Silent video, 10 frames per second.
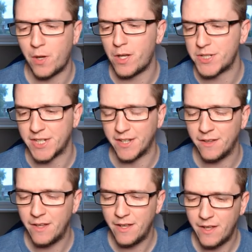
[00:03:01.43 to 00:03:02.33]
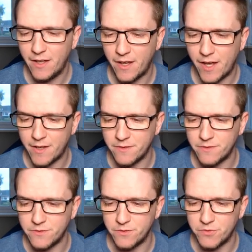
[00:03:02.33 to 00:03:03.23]
passing
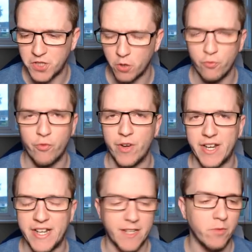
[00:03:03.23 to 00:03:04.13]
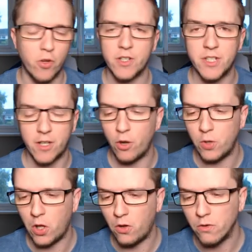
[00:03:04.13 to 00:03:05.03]
and don't really look to go
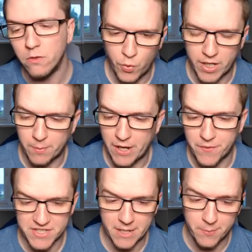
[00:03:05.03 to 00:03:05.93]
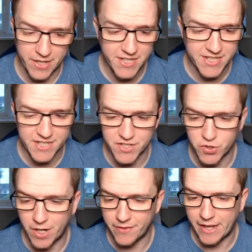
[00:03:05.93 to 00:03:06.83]
long. We could play for set pieces and
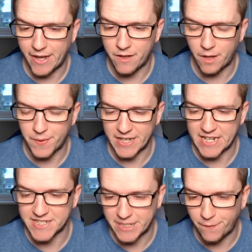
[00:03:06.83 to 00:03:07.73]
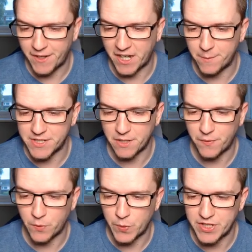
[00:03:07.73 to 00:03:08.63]
try that. I think that's definitely going to be
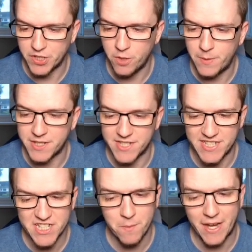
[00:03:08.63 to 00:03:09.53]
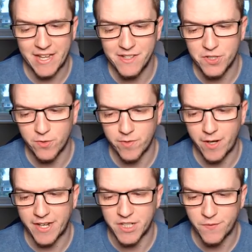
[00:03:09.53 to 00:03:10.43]
something we do, but his decision making's all
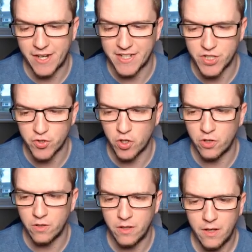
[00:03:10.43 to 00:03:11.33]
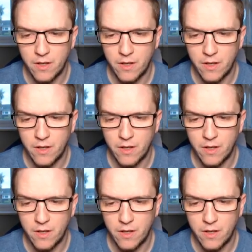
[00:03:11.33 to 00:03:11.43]
right. He's fairly strong.